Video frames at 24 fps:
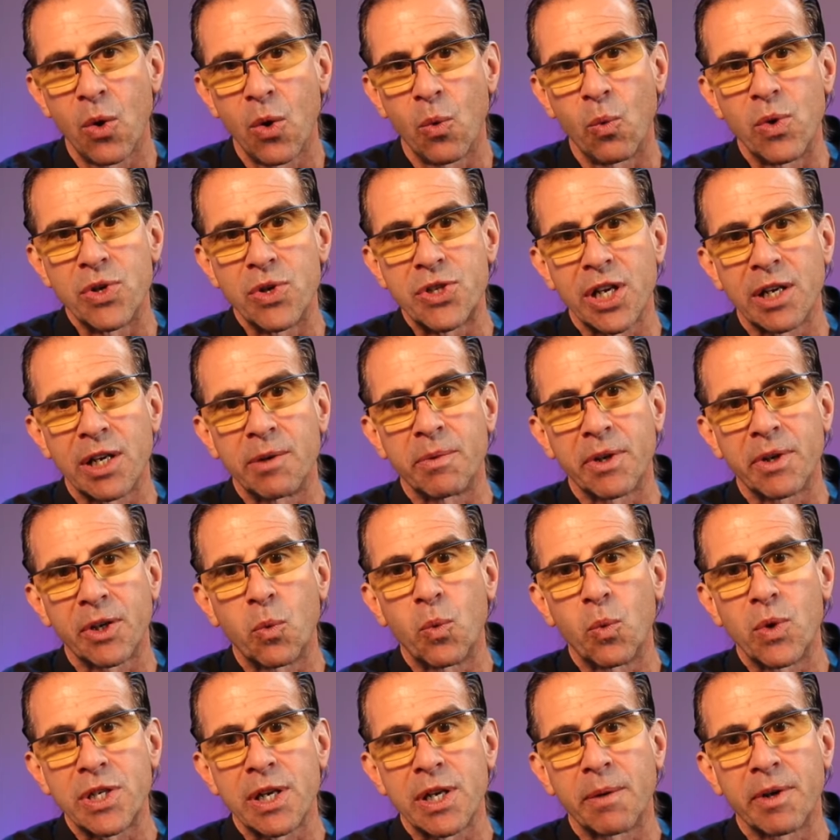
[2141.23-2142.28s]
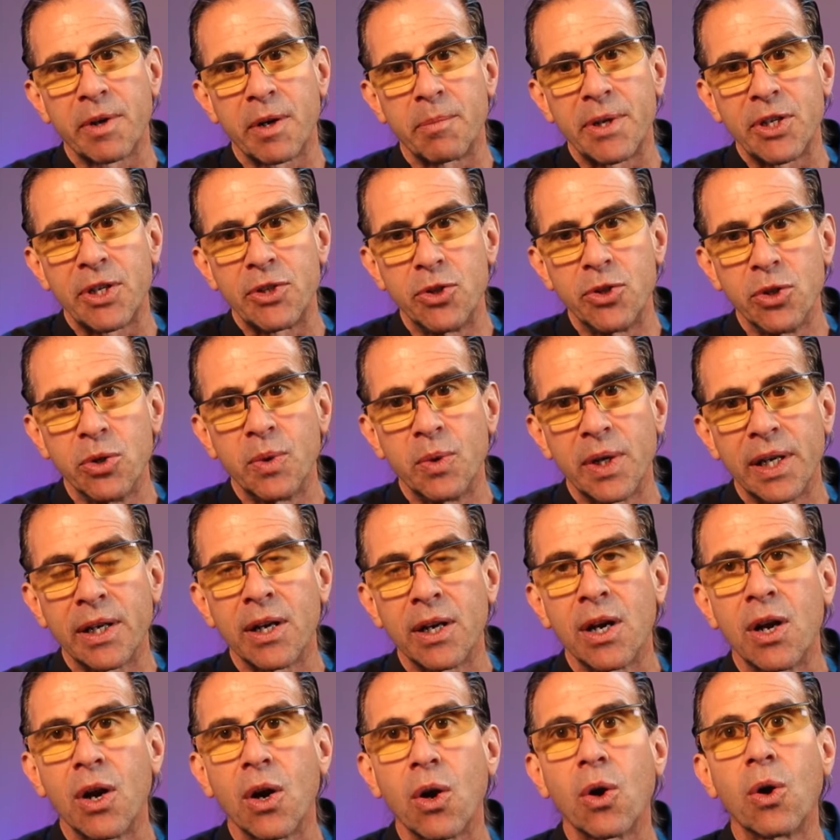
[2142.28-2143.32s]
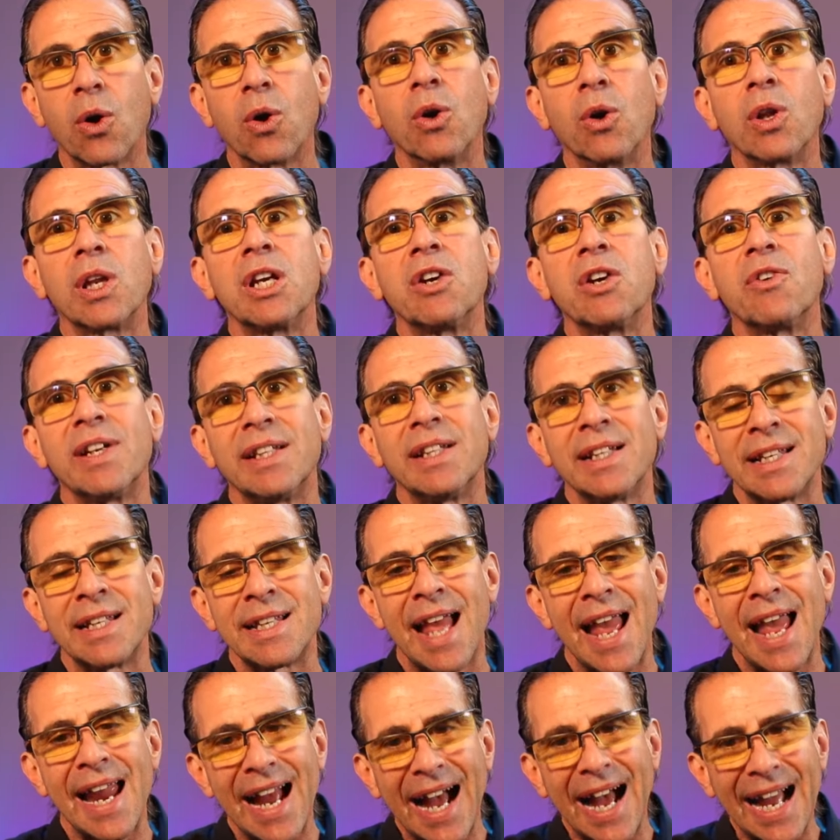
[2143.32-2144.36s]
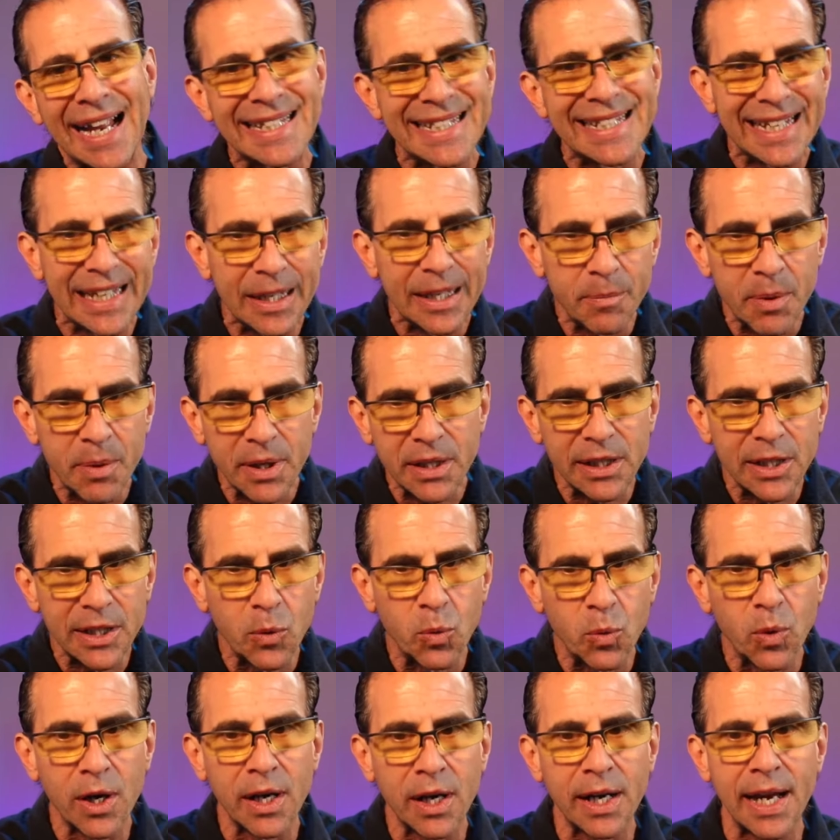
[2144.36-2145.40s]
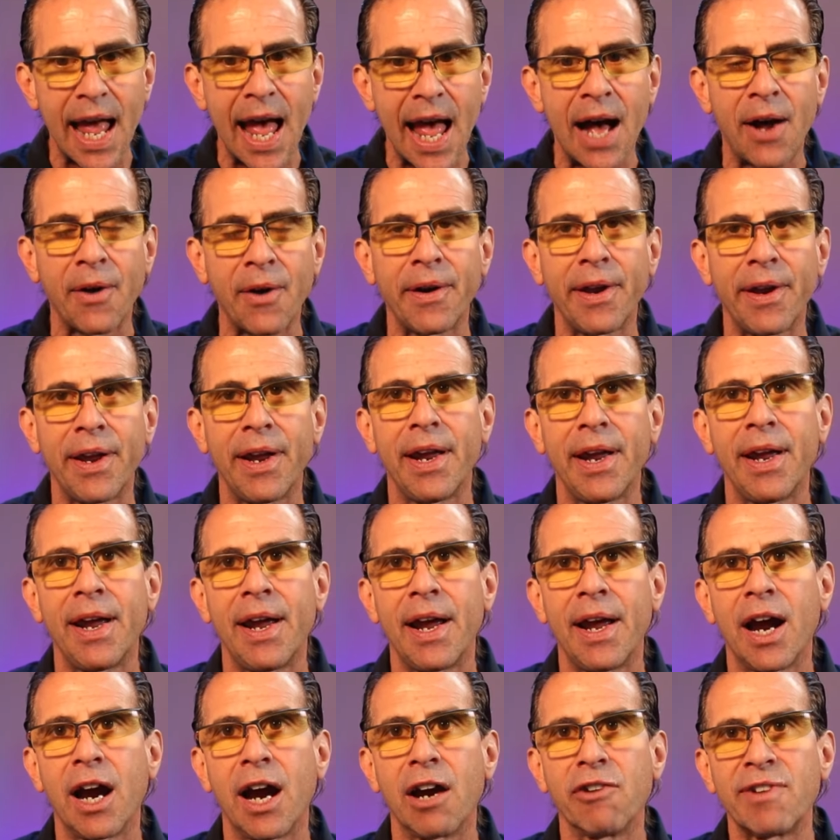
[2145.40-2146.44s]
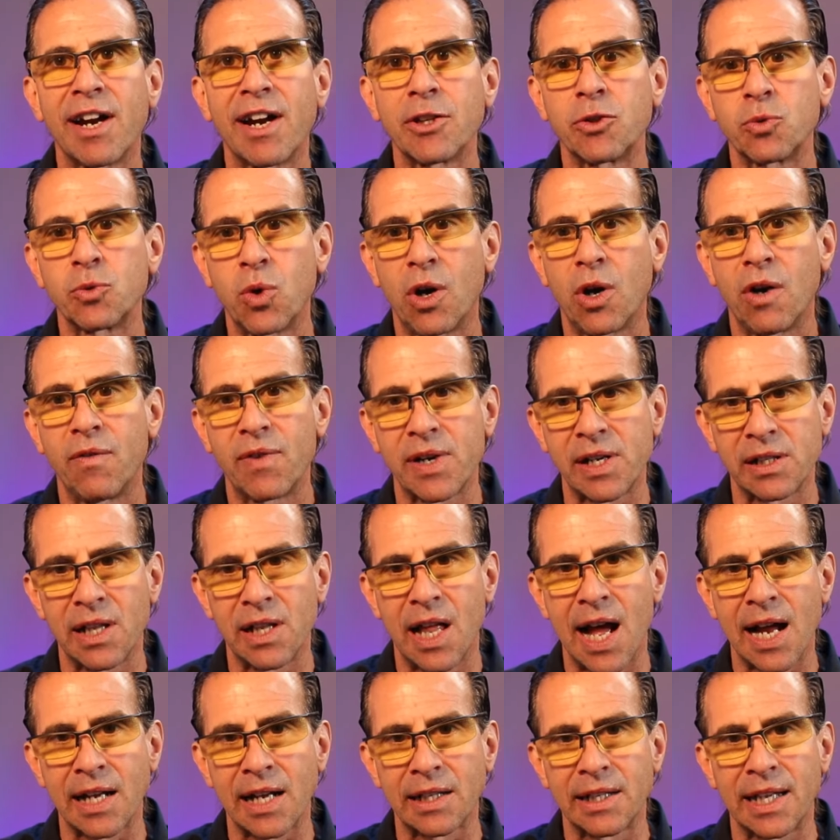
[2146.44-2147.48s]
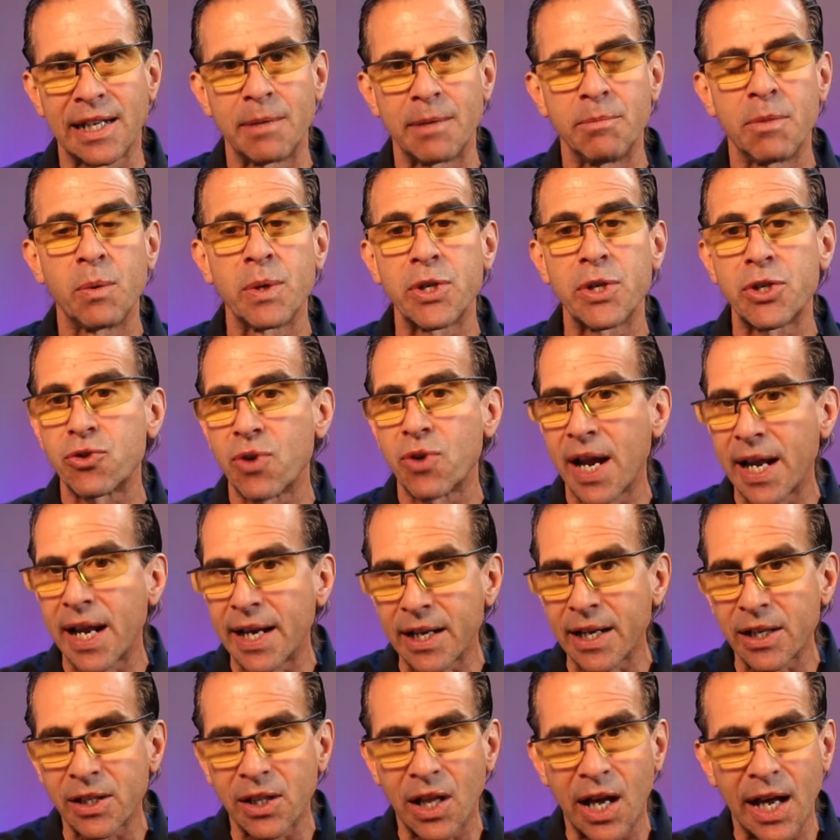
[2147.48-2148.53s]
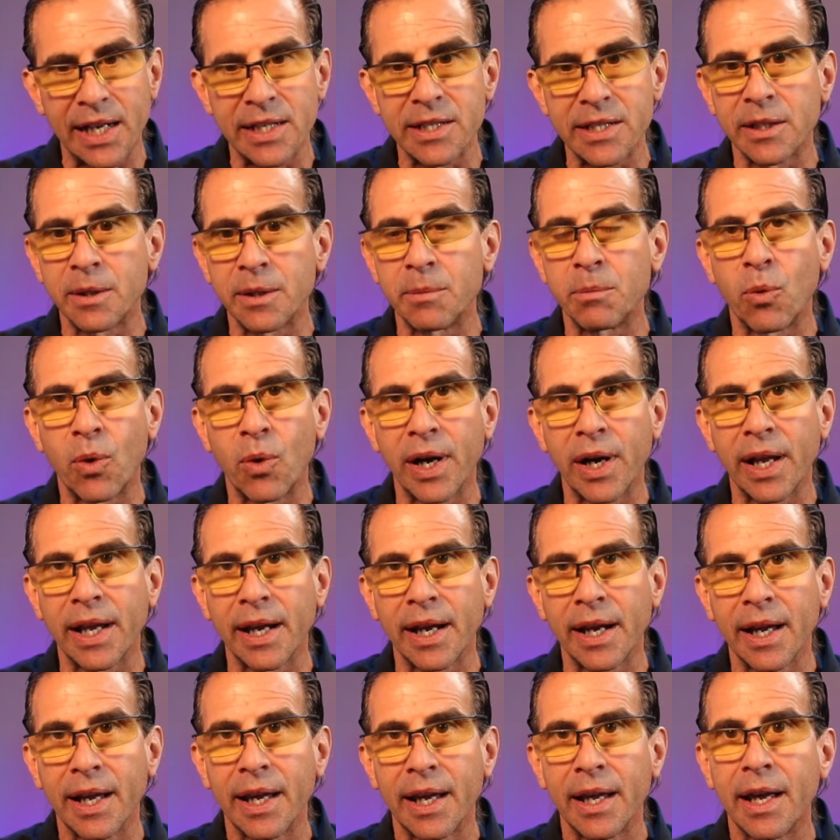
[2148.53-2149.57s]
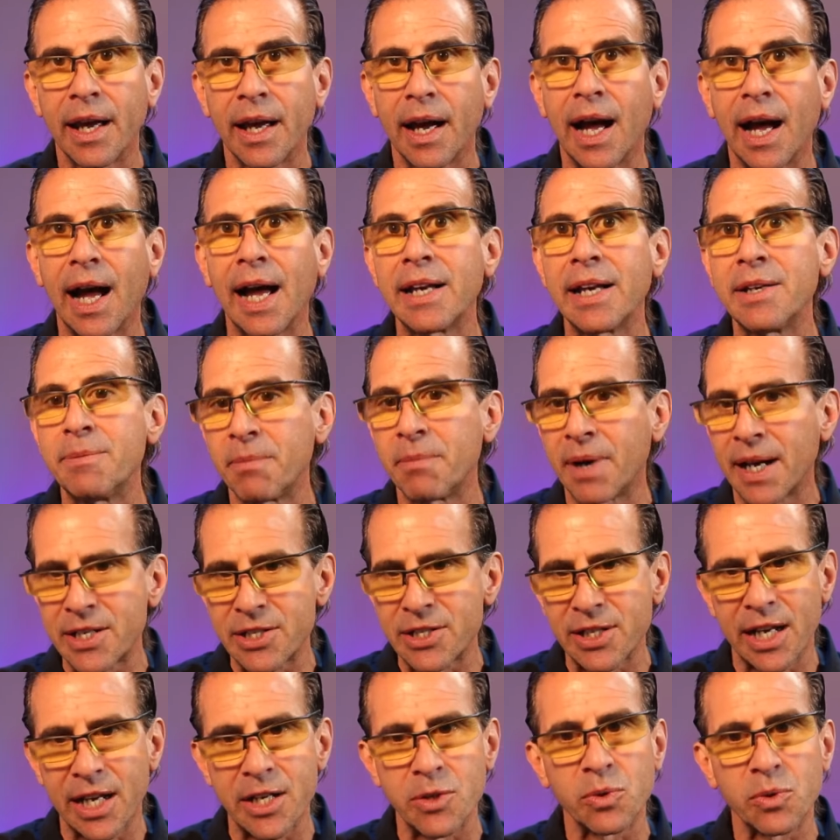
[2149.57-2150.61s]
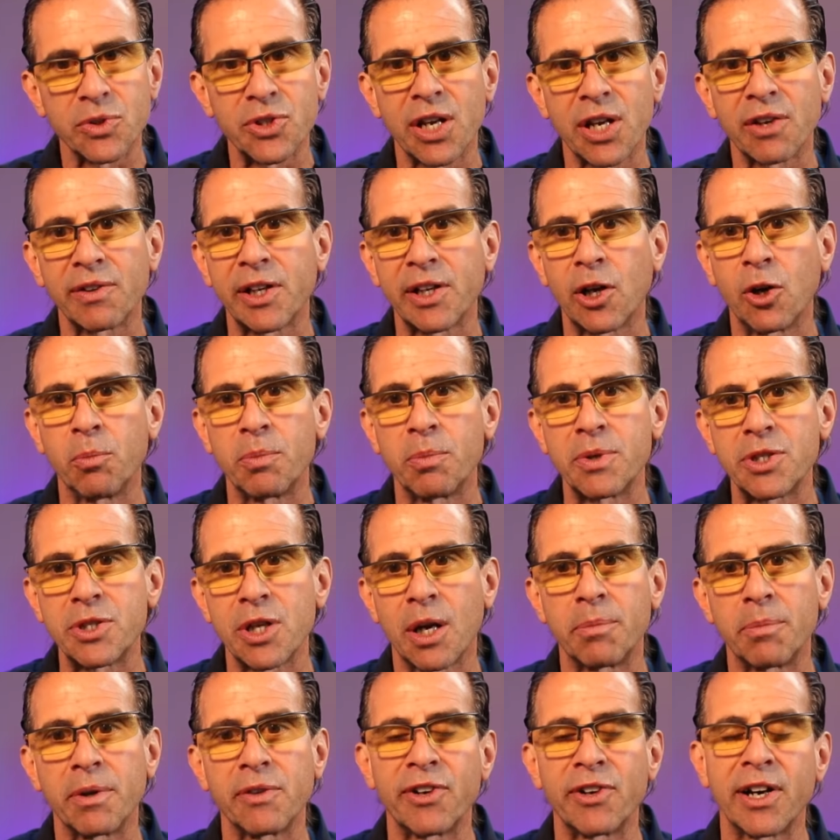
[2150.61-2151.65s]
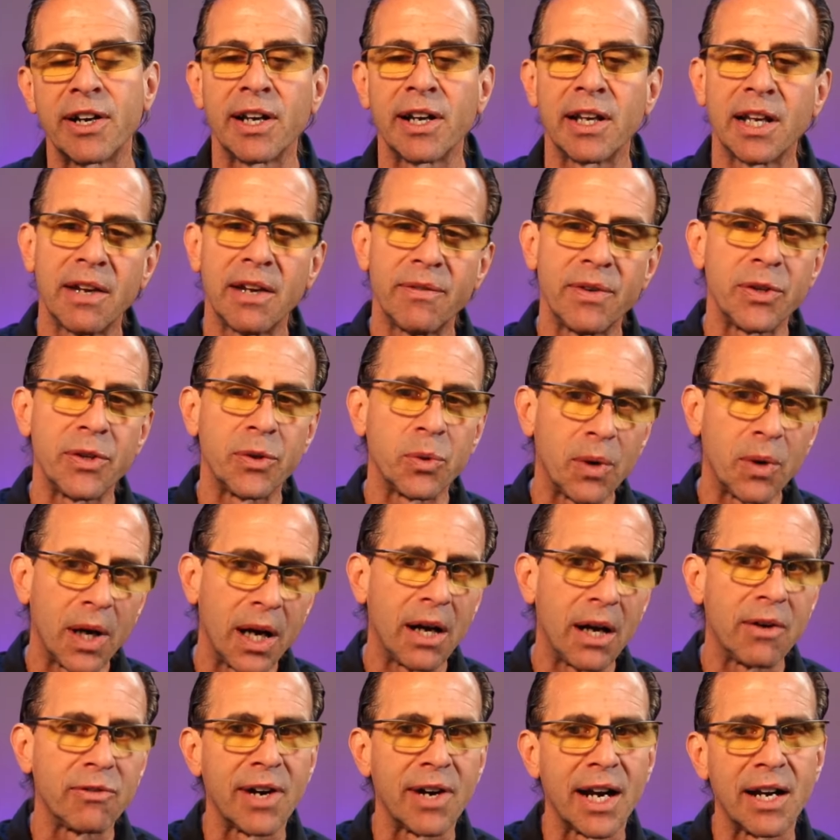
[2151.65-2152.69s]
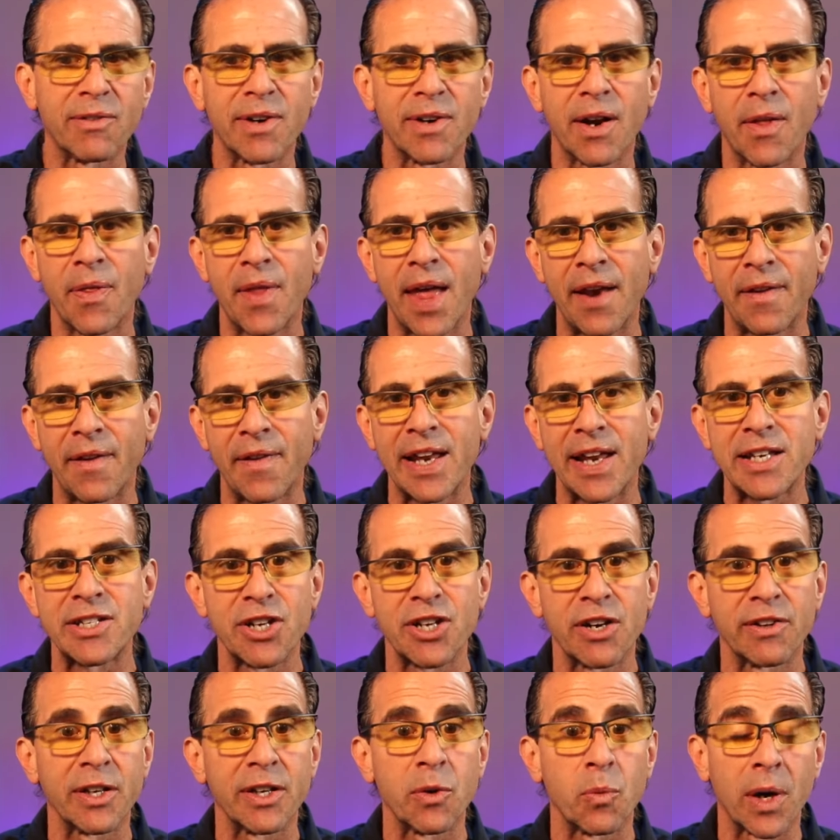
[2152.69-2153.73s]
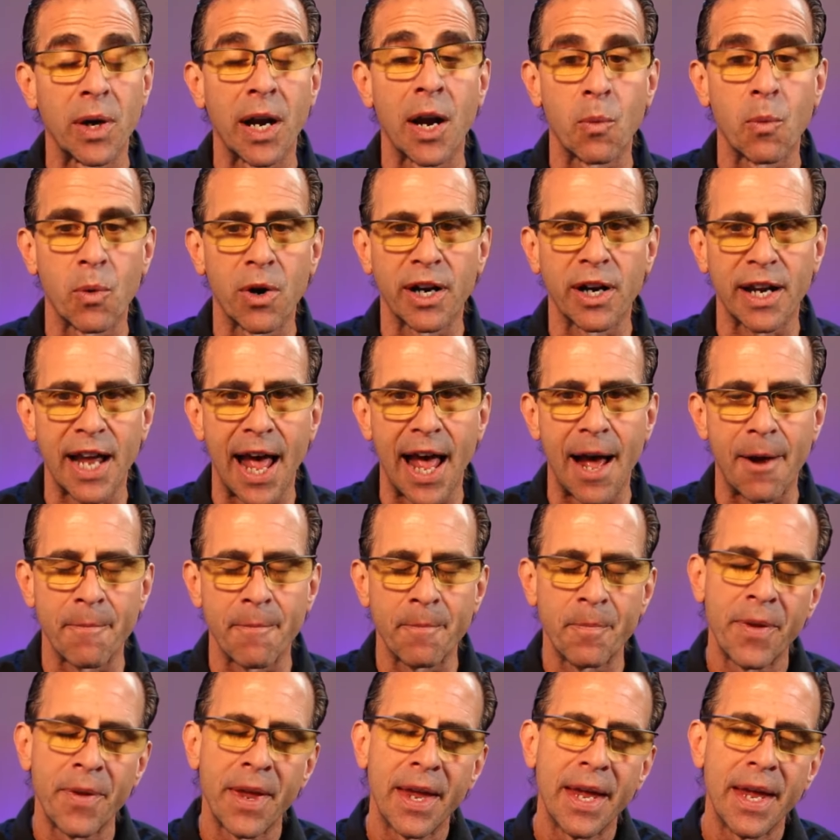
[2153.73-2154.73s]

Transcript: which I'm going to be doing earlier in the day, I typically work out around 12 o'clock. Like, I'm always training clients in the morning. My schedule generally opens up around 11, 12, right around then, and that's generally when I work out.